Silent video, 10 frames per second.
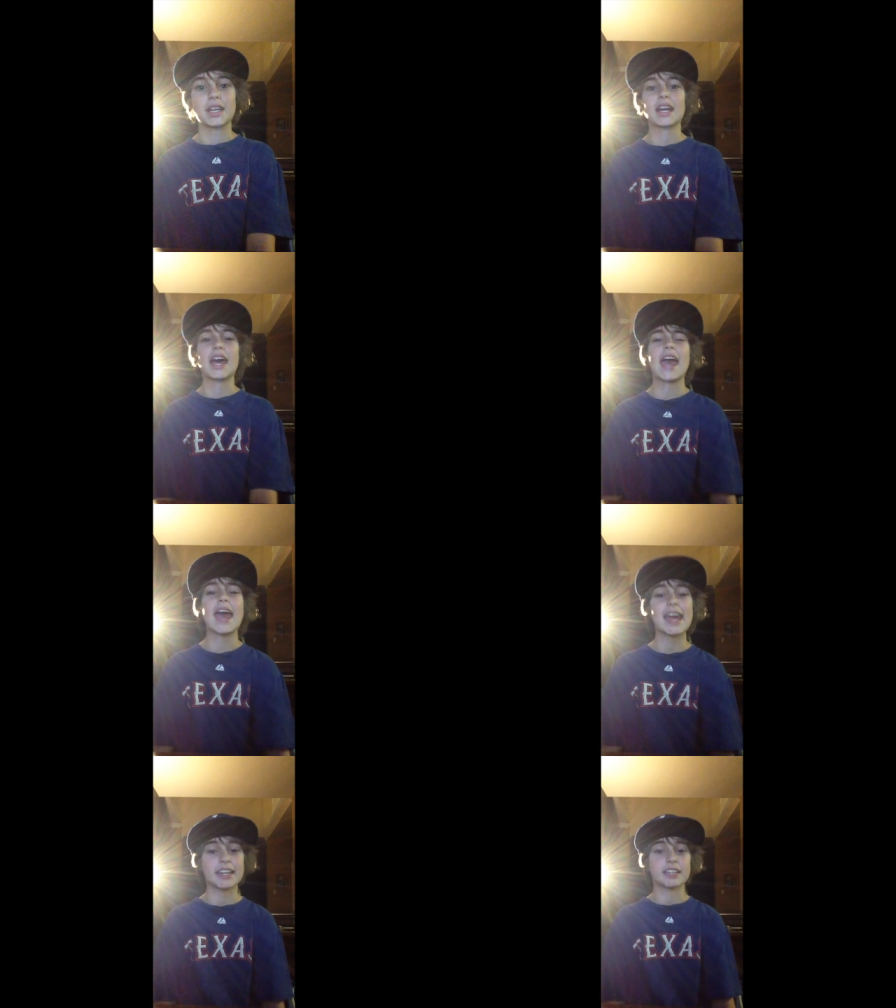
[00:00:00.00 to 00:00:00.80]
and I
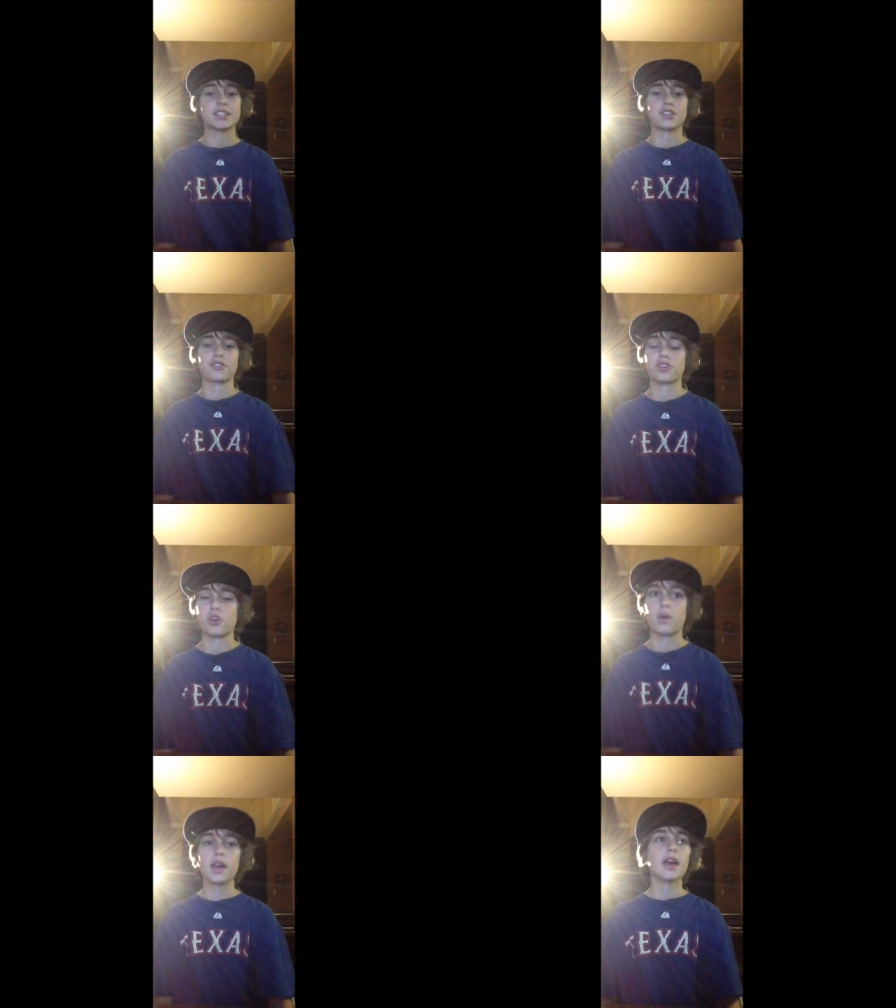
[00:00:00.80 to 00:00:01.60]
hated to see her
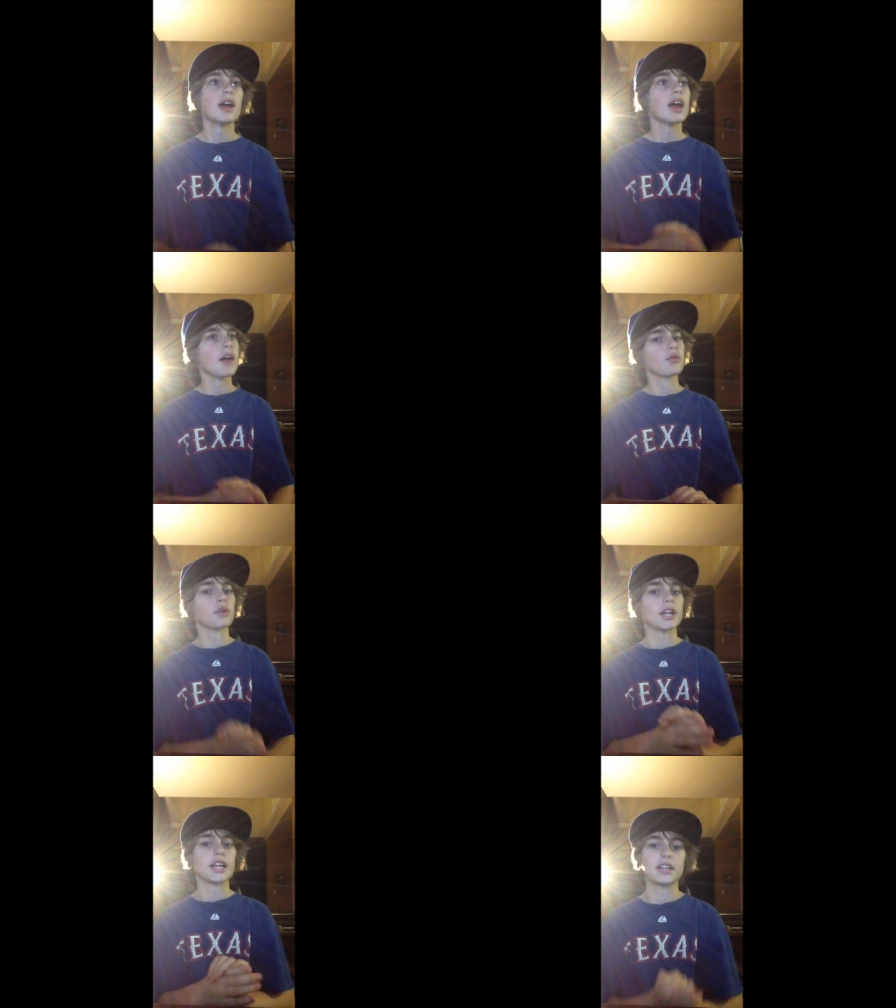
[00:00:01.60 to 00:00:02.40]
go.
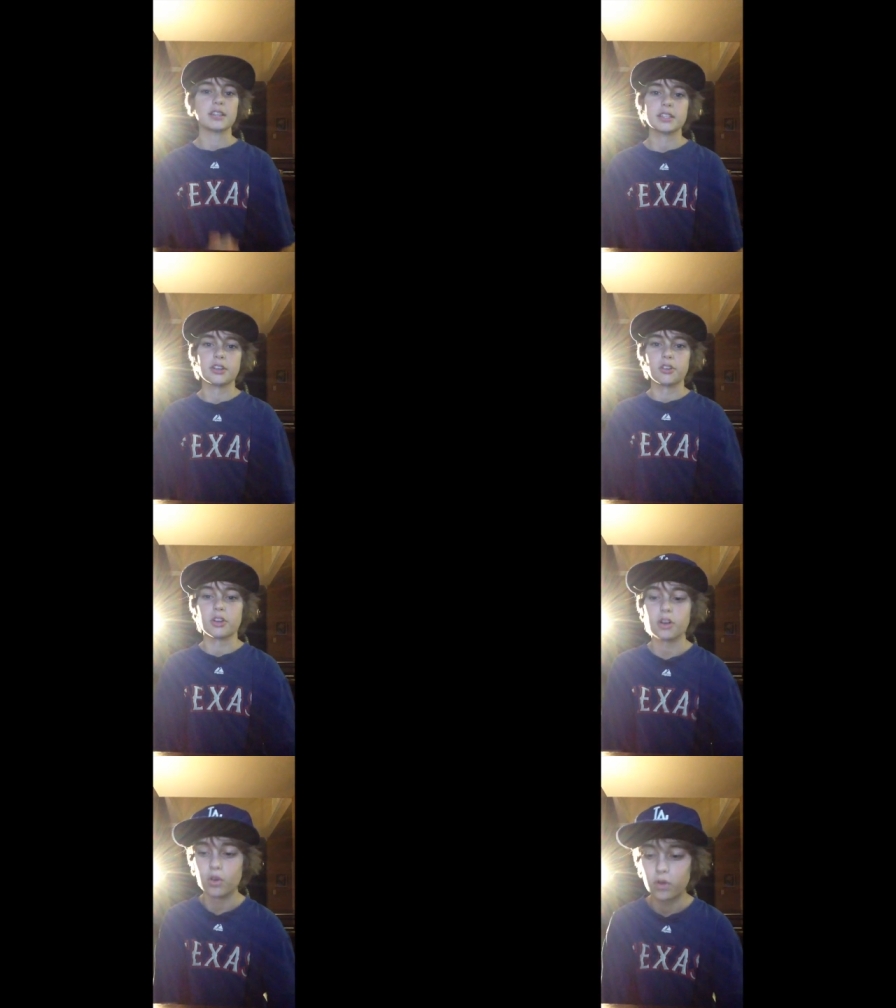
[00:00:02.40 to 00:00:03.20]
Everyone hated to see her
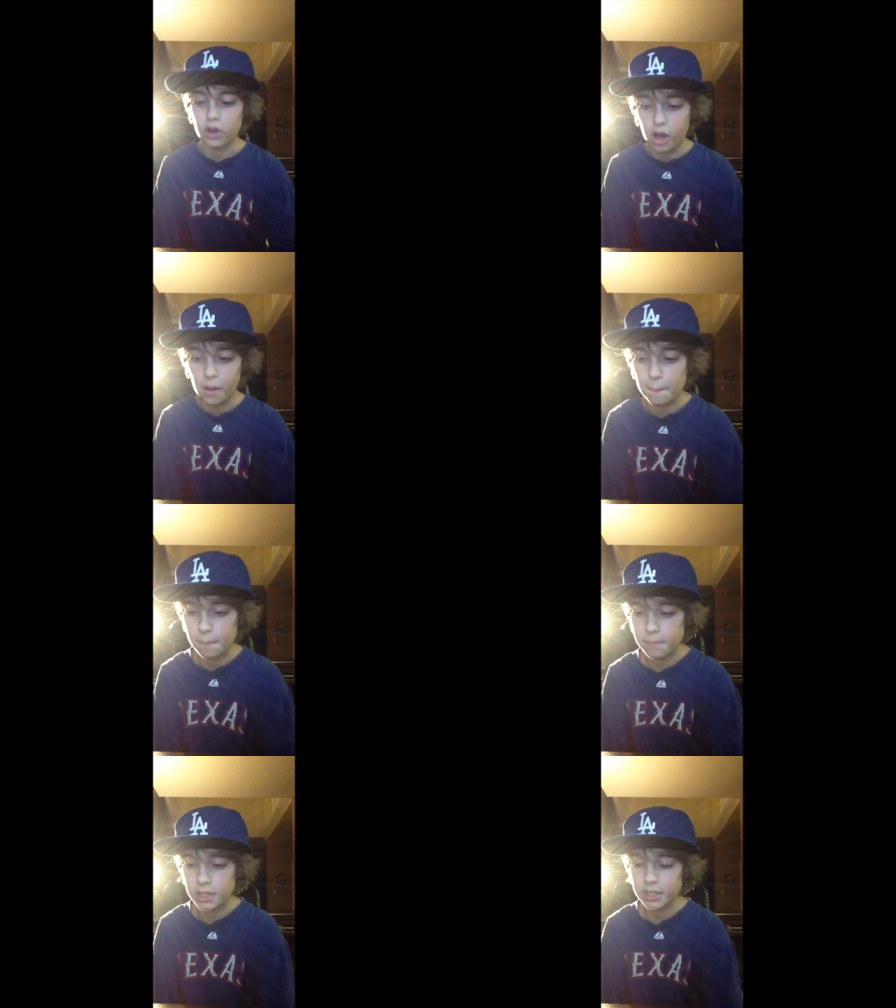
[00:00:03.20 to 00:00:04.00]
go.
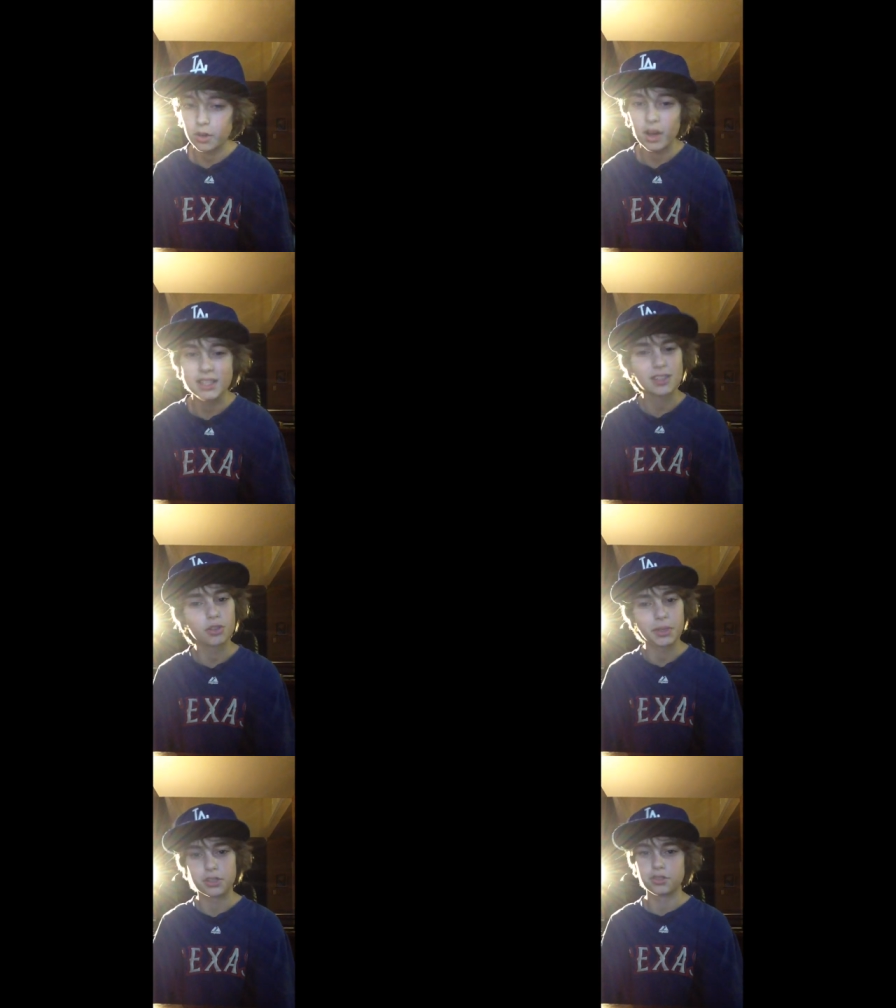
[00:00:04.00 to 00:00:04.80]
And I
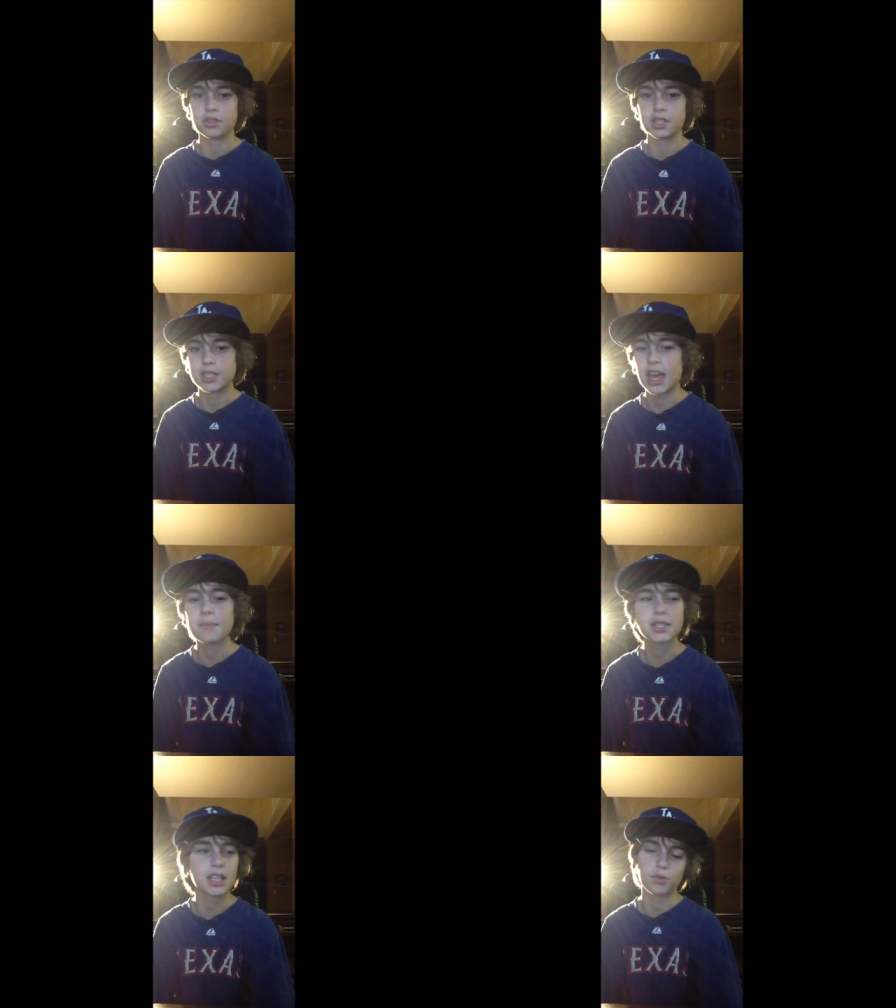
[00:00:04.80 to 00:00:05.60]
still miss her to this day.
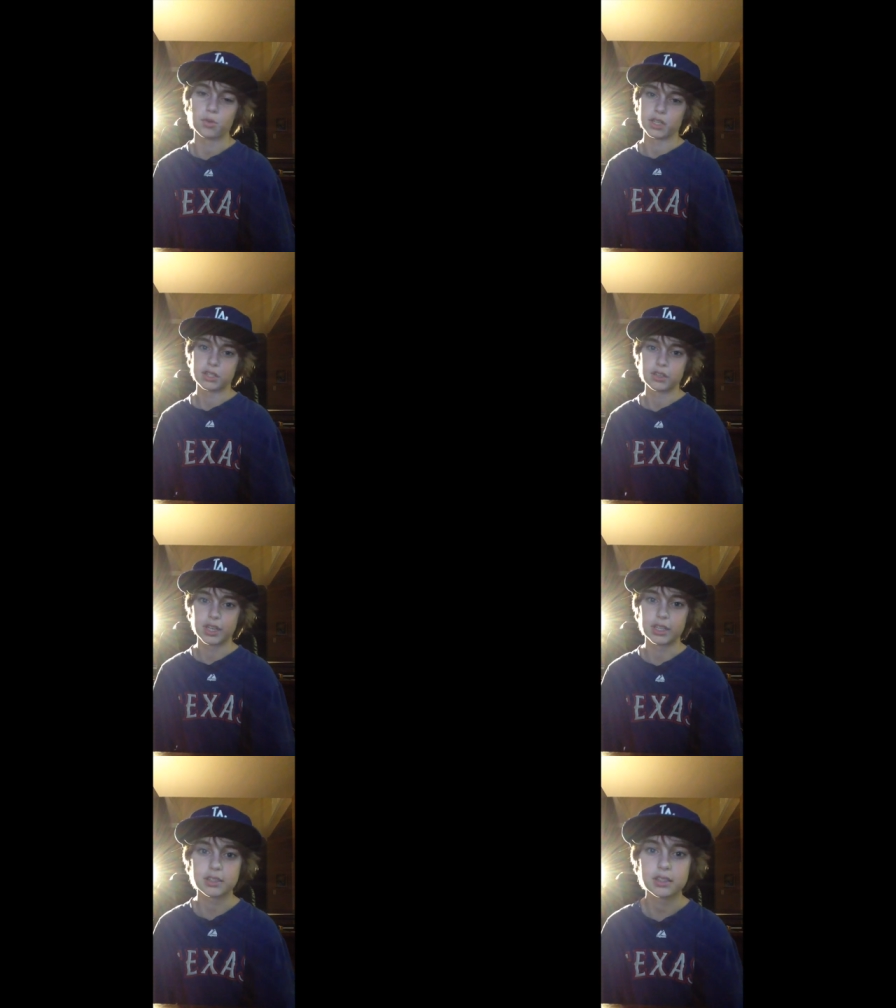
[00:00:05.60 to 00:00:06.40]
I miss everyone at
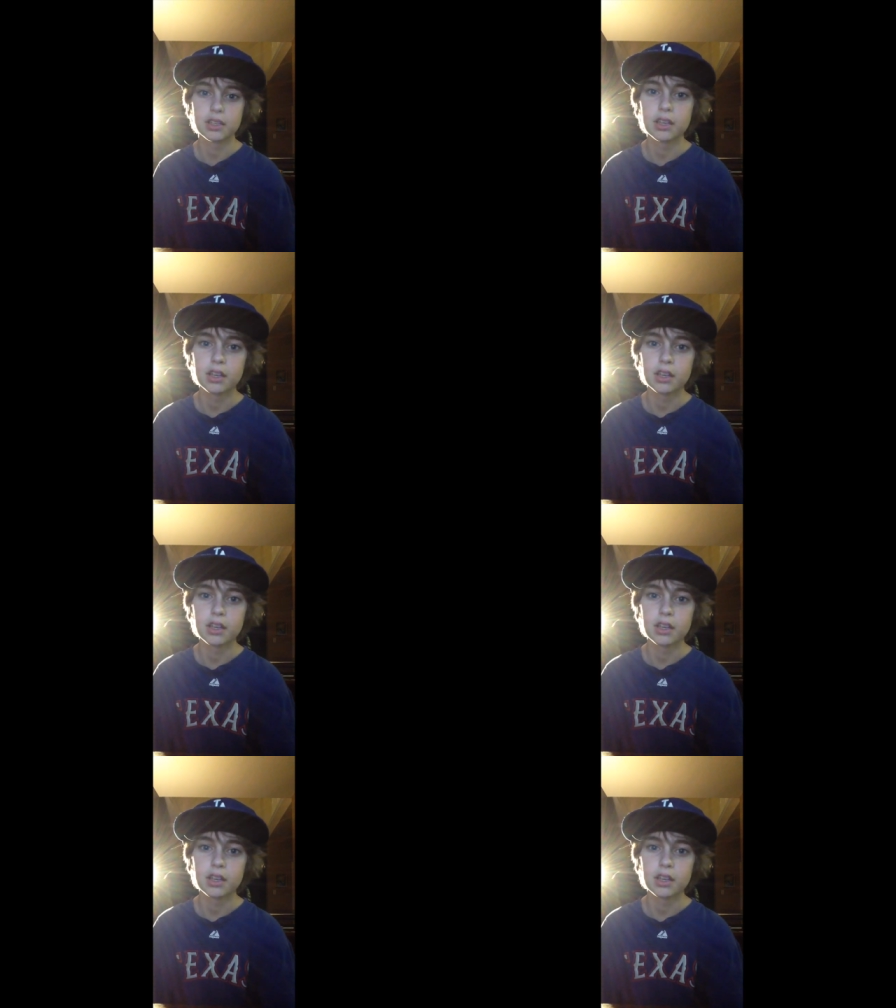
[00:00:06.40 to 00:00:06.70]
Sundance.